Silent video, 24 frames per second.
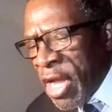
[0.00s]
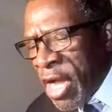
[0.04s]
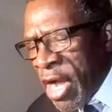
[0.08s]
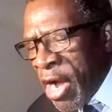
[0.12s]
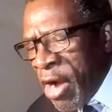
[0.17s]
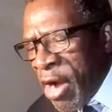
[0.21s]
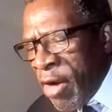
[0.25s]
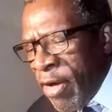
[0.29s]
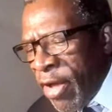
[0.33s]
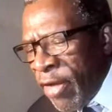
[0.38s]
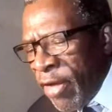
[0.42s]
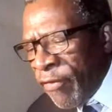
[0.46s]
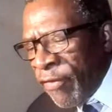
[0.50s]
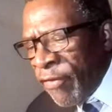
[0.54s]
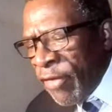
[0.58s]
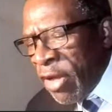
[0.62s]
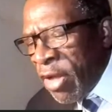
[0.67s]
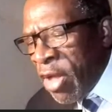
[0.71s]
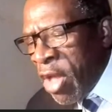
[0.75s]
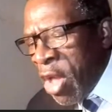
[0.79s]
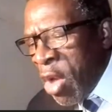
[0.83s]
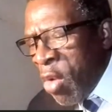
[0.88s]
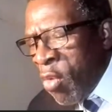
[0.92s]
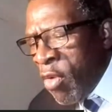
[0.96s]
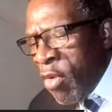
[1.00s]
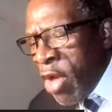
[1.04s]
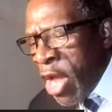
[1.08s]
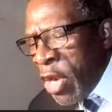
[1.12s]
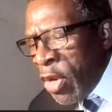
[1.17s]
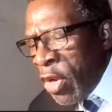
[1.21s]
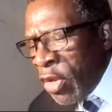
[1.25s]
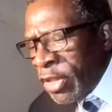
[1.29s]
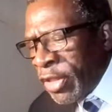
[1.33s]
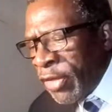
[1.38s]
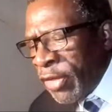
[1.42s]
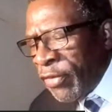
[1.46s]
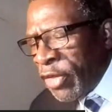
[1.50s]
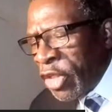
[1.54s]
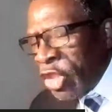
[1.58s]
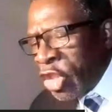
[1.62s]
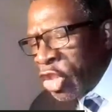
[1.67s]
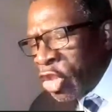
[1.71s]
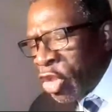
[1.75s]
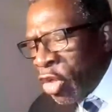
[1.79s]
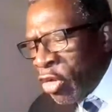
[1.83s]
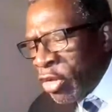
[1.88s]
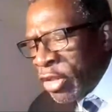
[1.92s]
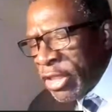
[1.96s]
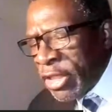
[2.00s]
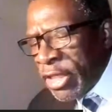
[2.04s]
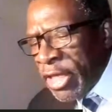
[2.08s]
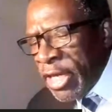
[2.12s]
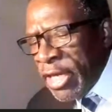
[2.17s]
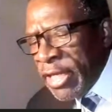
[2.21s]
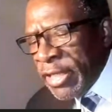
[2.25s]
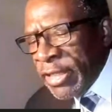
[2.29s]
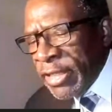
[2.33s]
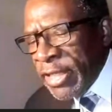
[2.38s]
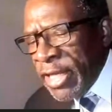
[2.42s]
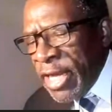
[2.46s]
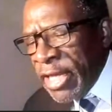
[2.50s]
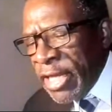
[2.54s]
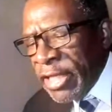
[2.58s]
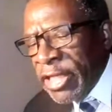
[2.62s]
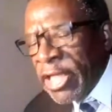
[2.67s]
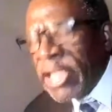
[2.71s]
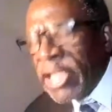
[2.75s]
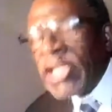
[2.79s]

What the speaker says: However, we are not even shocked as they are